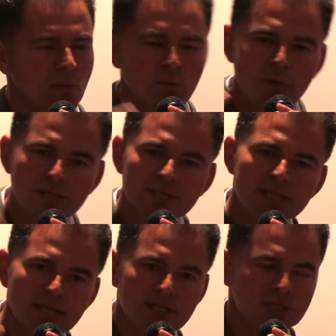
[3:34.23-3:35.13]
We're
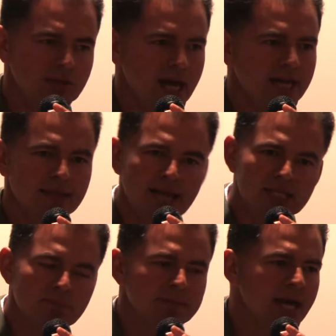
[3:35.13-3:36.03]
sticking to that, and
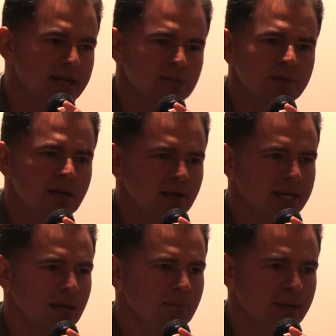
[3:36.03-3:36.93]
that has been our
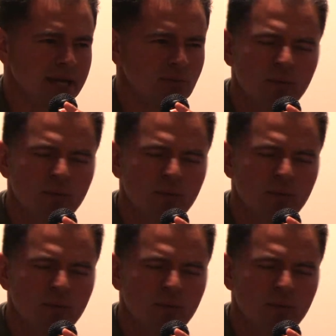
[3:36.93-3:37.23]
campaign.